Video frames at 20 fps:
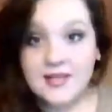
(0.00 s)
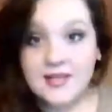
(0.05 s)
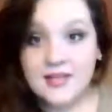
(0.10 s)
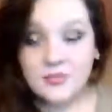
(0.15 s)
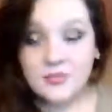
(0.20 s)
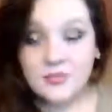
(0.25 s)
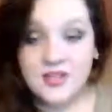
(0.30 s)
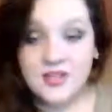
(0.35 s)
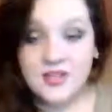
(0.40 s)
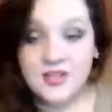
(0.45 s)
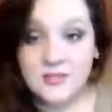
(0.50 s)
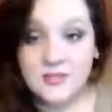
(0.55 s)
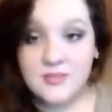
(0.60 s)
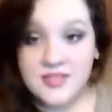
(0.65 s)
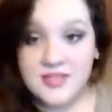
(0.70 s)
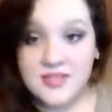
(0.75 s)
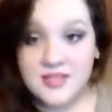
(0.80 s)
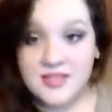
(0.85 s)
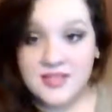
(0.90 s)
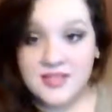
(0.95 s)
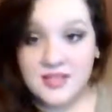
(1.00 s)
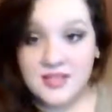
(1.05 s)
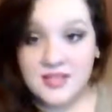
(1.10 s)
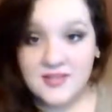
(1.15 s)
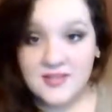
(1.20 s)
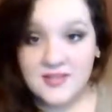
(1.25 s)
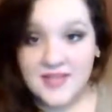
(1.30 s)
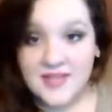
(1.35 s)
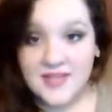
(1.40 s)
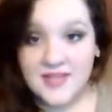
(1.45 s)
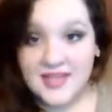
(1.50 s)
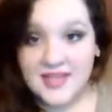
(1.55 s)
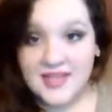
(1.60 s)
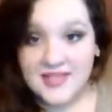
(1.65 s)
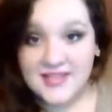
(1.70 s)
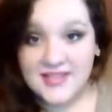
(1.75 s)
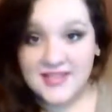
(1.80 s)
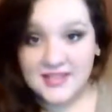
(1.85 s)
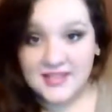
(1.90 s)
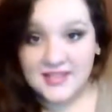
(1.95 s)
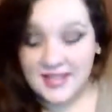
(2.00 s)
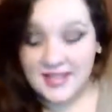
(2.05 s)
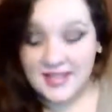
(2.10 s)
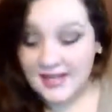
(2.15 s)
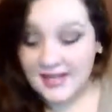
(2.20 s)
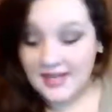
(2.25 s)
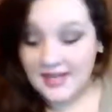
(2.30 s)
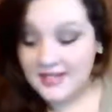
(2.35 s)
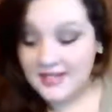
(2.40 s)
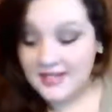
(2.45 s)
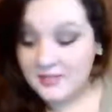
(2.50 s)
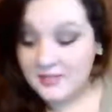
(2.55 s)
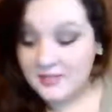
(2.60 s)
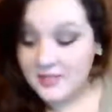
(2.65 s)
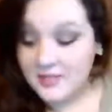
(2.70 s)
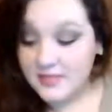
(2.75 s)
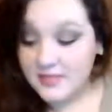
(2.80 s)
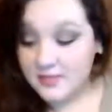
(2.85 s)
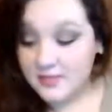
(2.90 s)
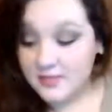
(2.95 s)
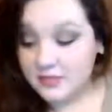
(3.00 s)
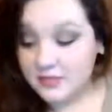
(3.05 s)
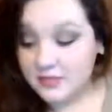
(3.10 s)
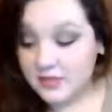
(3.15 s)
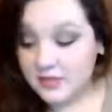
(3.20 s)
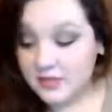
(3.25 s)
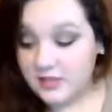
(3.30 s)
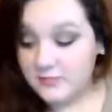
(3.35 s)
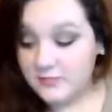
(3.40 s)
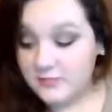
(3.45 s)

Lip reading: one of them is an vest and a BB cream.